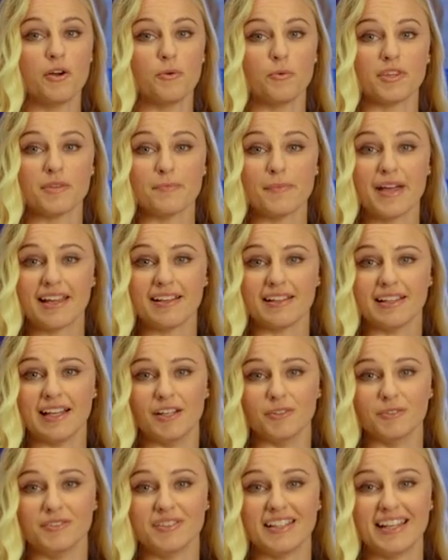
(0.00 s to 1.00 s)
With
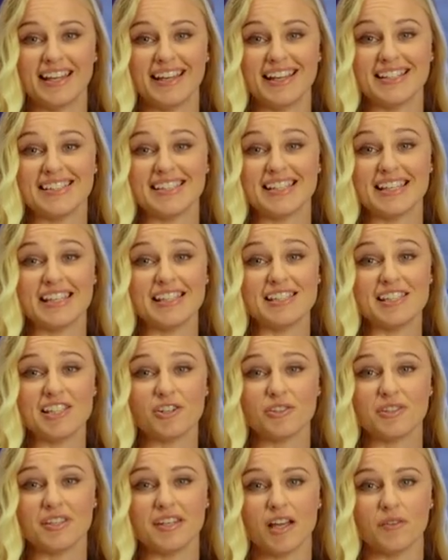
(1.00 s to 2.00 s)
MyCloud, it's
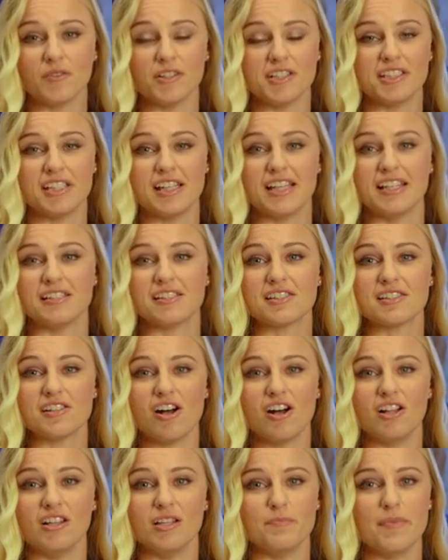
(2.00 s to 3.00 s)
easier than ever to
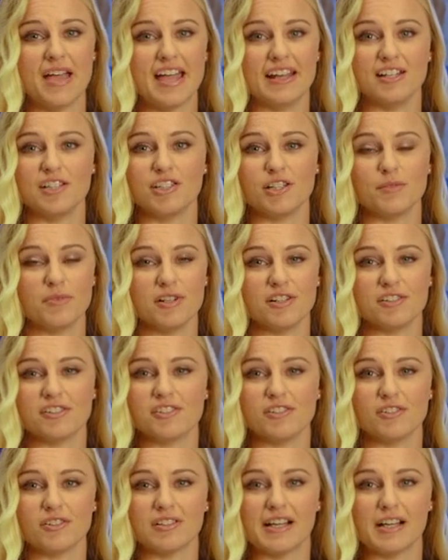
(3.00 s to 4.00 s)
install and manage your
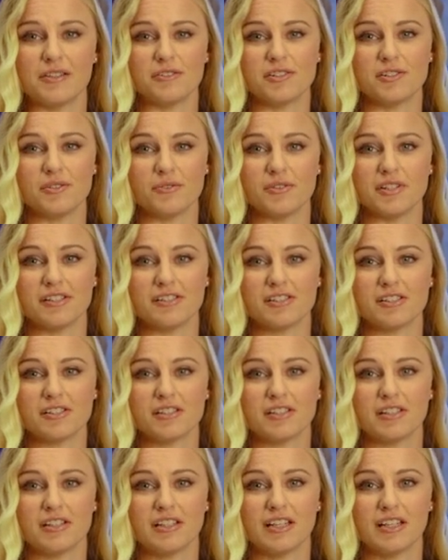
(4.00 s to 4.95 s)
personal cloud storage.